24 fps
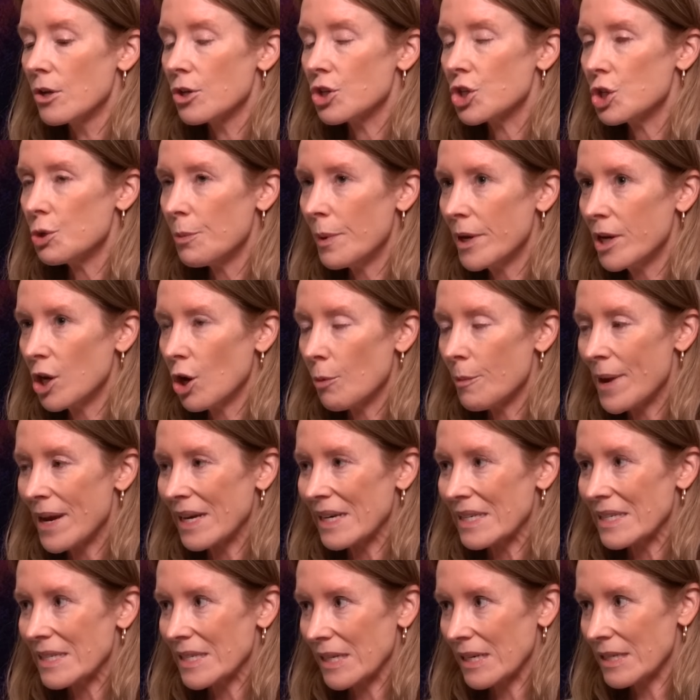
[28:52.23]
Too many
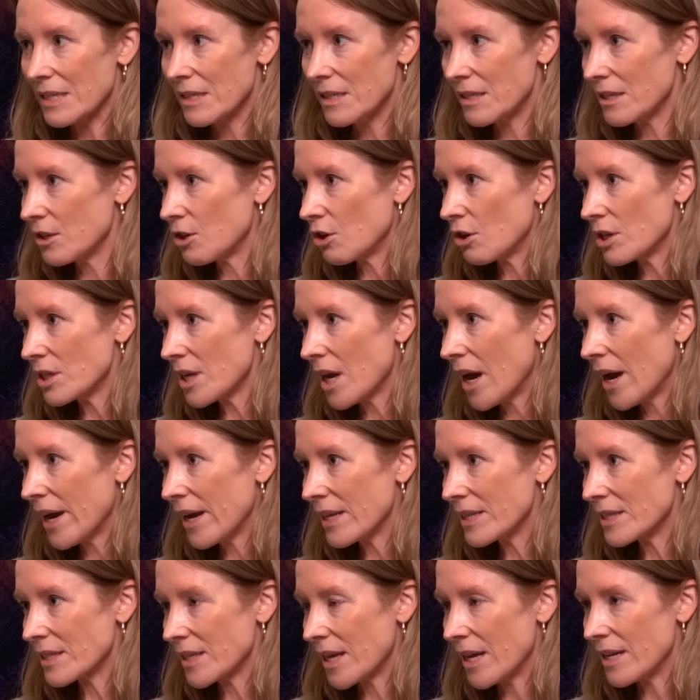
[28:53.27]
omega-6s in our
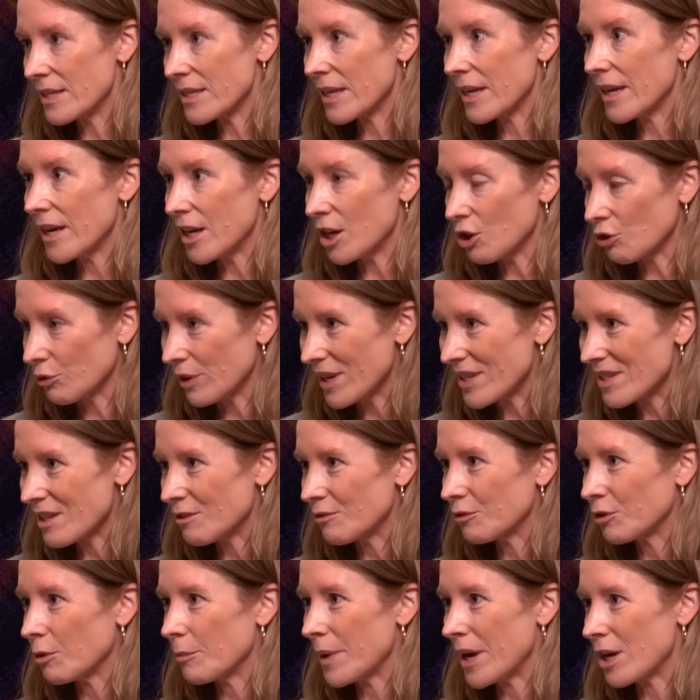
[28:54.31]
diets tend to increase
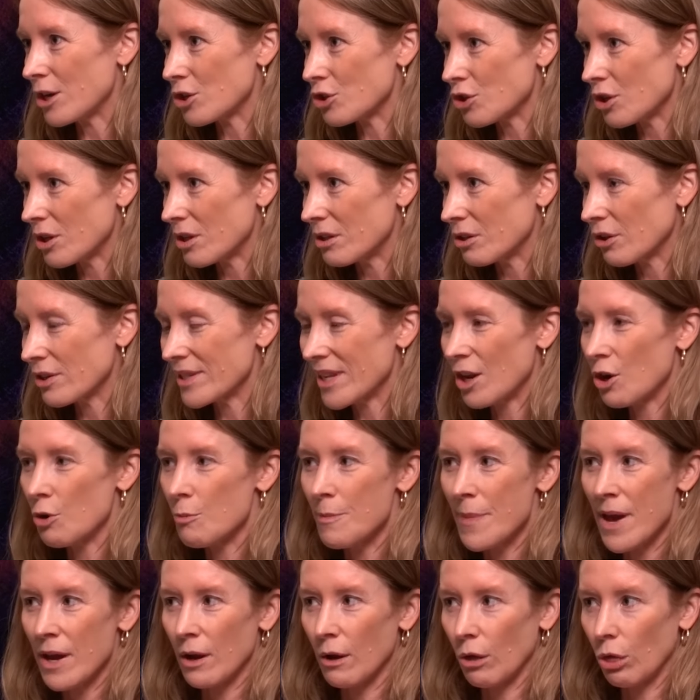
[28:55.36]
inflammation because that
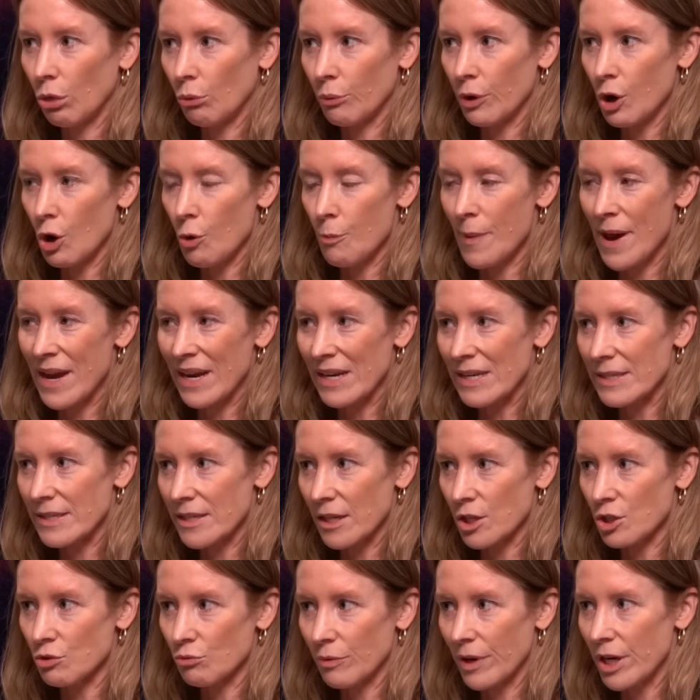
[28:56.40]
omega-3,
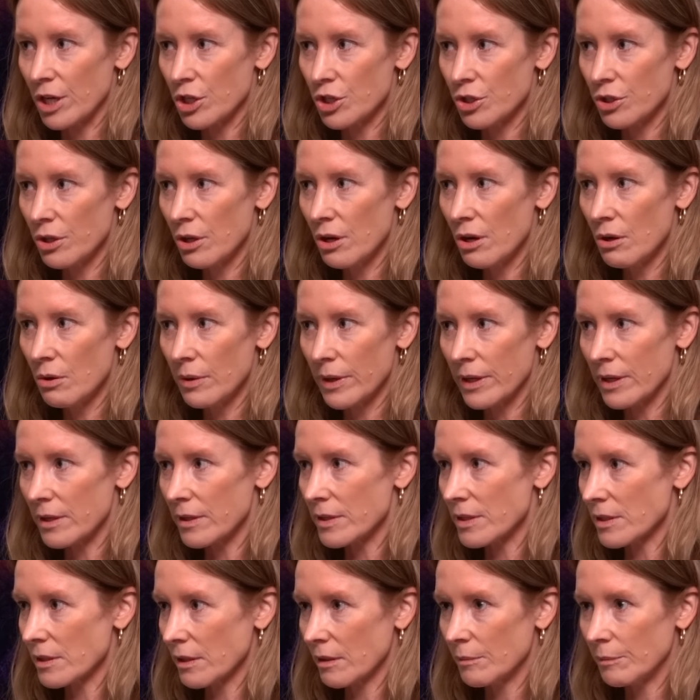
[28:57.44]
omega-6 ratio
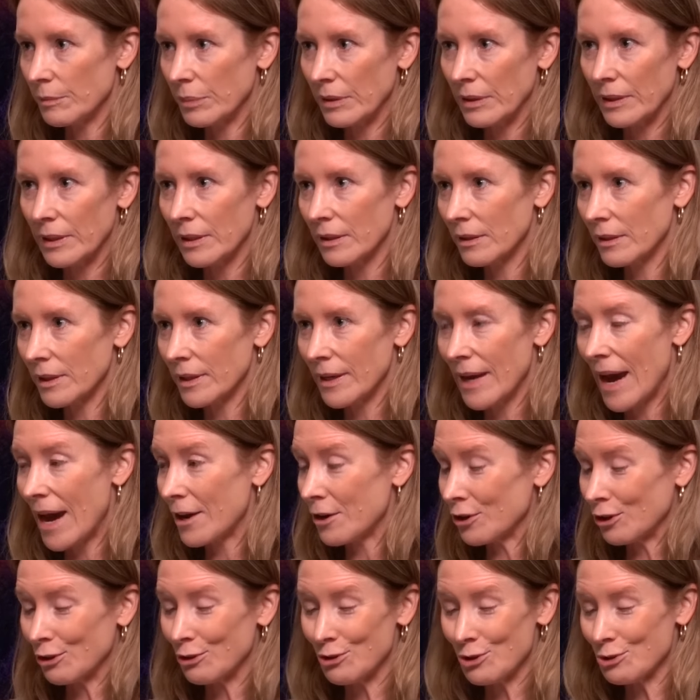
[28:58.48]
is completely
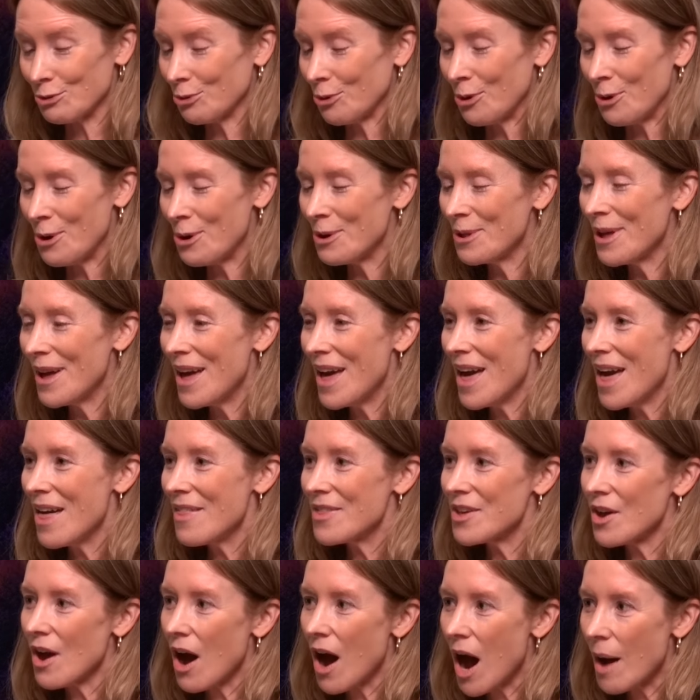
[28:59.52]
out of control.
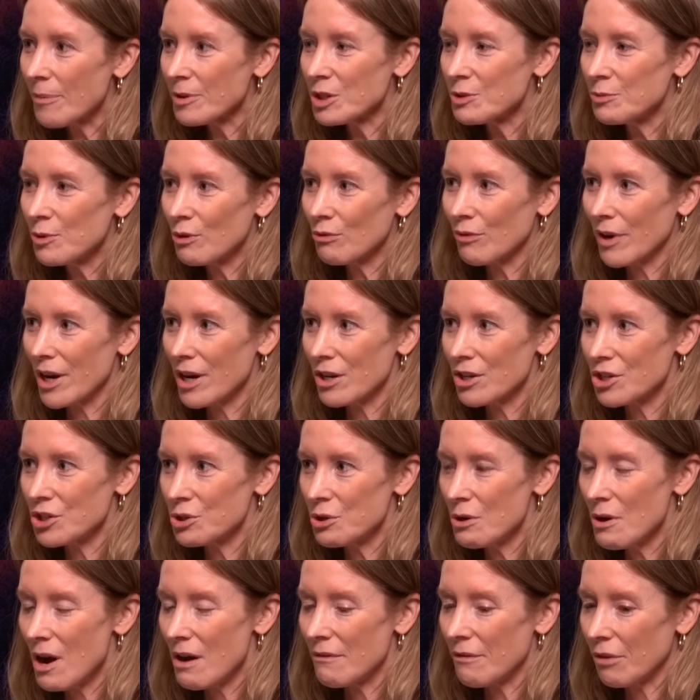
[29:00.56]
The optimal
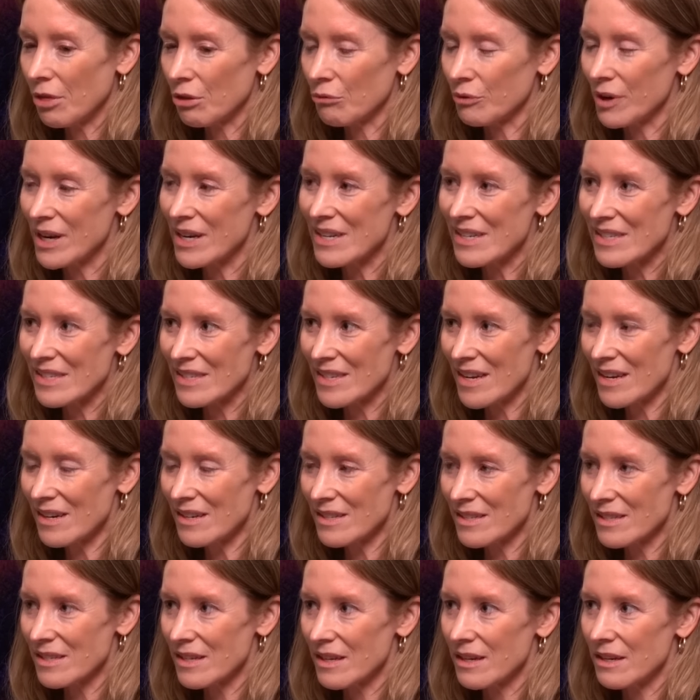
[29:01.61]
ratio of 3 to
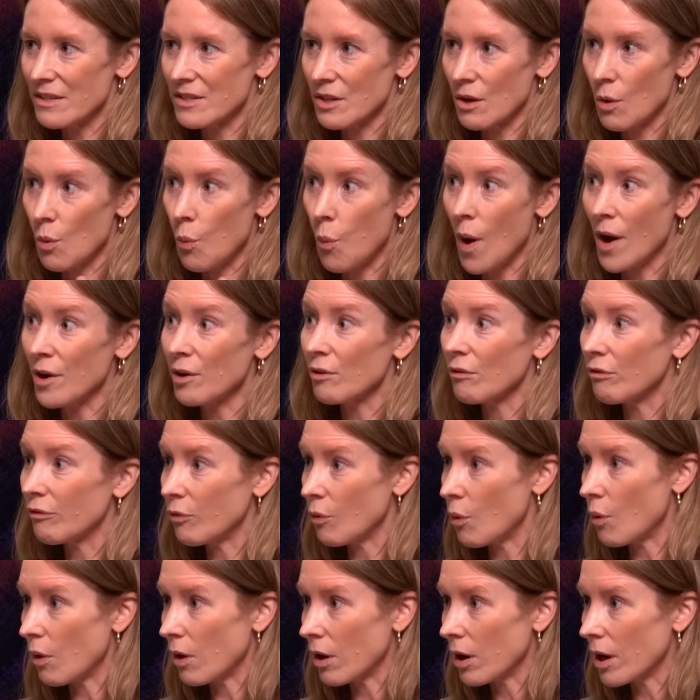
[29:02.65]
6 is a 1 to
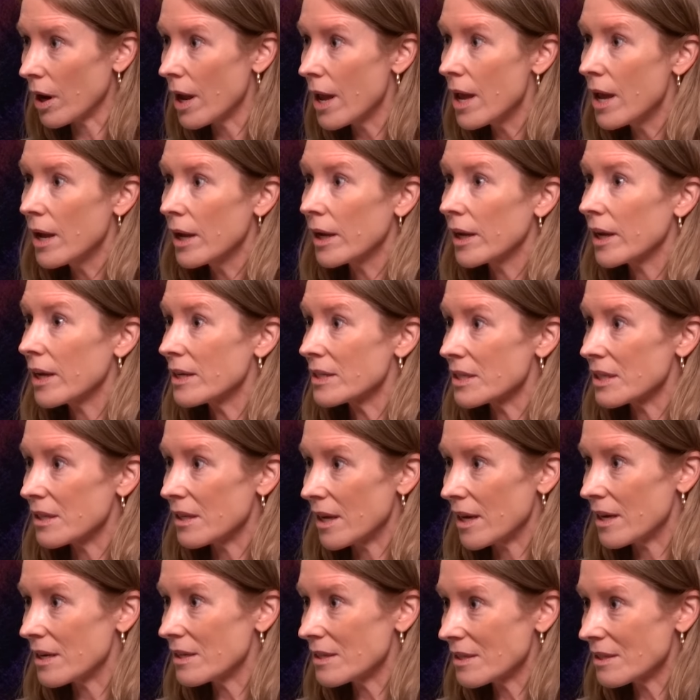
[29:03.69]
4. In
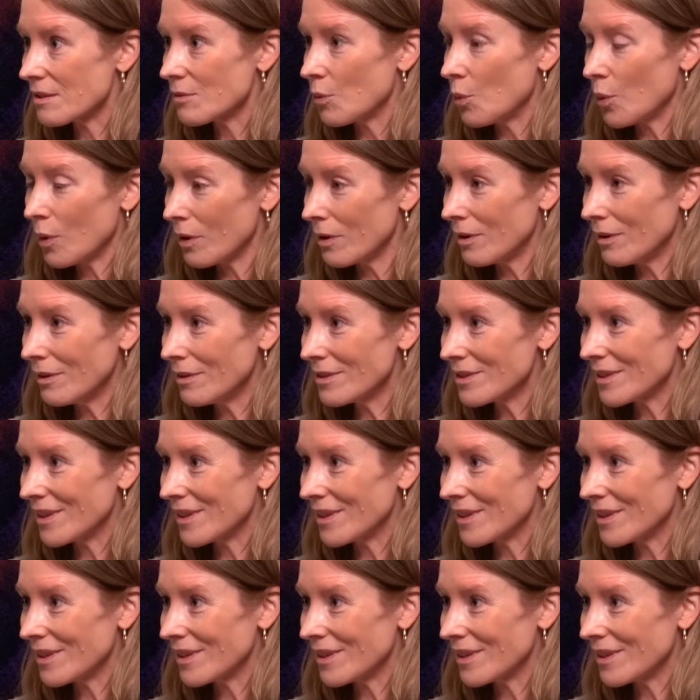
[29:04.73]
today's world,